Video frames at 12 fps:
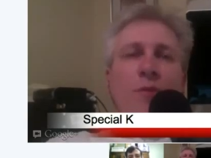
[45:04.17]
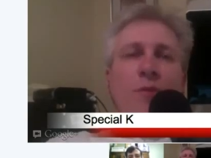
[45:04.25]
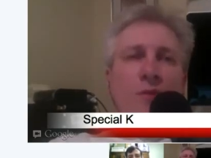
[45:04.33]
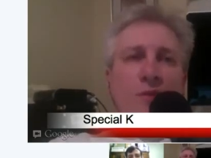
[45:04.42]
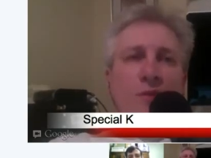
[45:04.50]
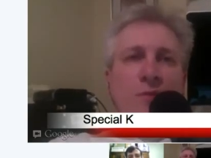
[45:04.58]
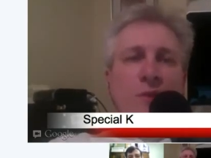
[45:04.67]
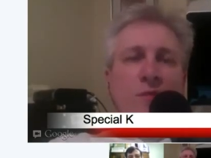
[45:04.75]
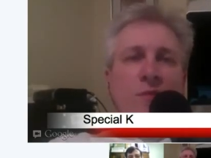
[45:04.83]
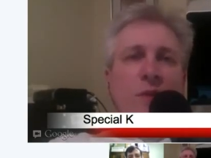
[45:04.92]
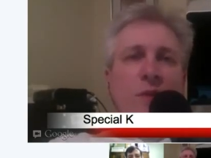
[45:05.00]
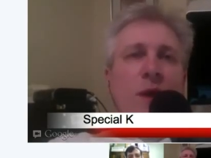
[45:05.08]
systems that
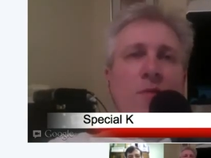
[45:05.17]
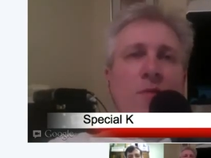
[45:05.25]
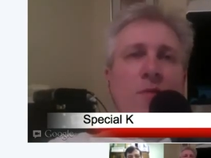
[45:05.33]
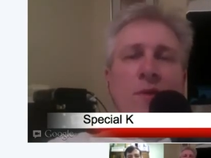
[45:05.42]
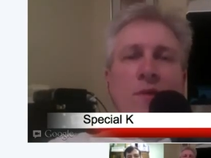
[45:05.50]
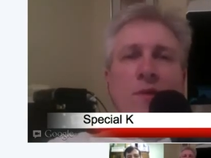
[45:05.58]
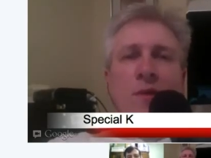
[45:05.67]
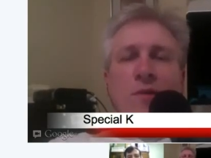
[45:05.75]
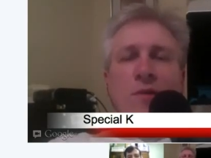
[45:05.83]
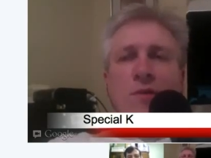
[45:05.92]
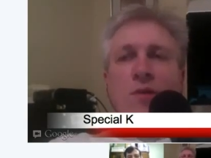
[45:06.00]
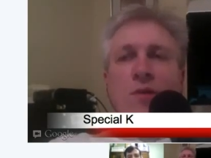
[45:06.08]
have come out
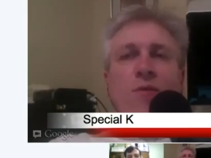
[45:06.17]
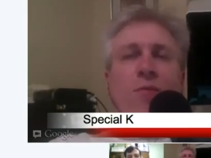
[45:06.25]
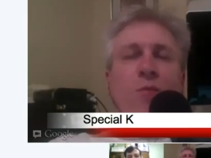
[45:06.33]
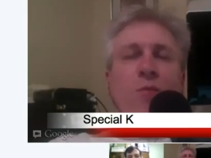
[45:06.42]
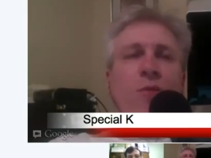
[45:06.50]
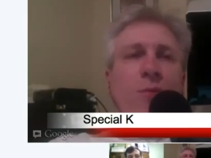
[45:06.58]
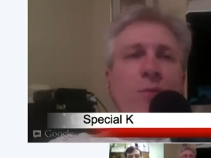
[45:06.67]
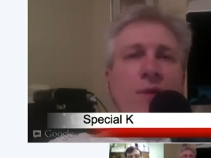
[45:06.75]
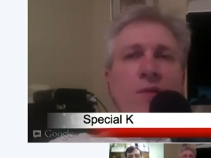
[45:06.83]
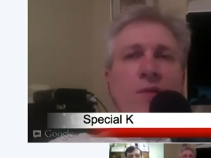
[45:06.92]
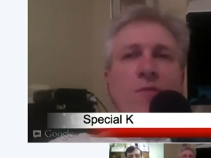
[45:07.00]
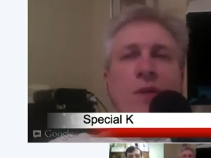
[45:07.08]
in the JavaScript world in the
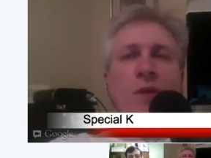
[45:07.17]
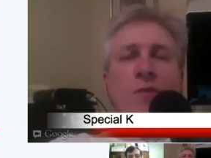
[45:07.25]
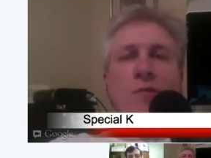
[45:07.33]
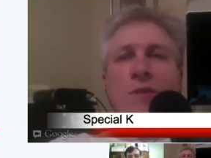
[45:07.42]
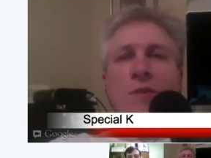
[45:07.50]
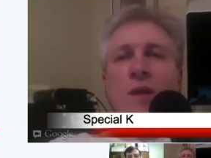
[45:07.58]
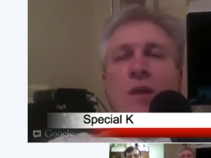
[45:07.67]
past several years